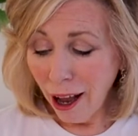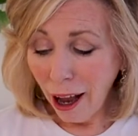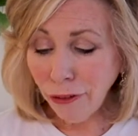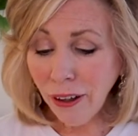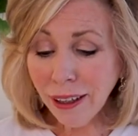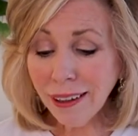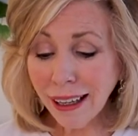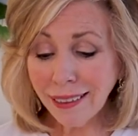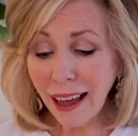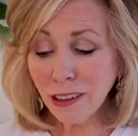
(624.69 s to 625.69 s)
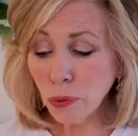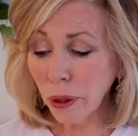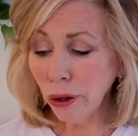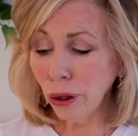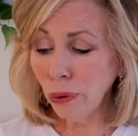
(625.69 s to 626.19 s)
I feel like that's
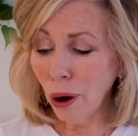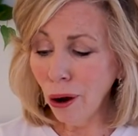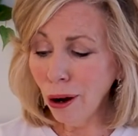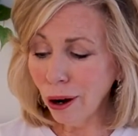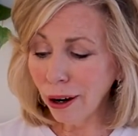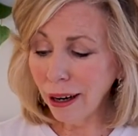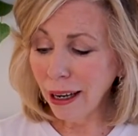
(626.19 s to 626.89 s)
where you are.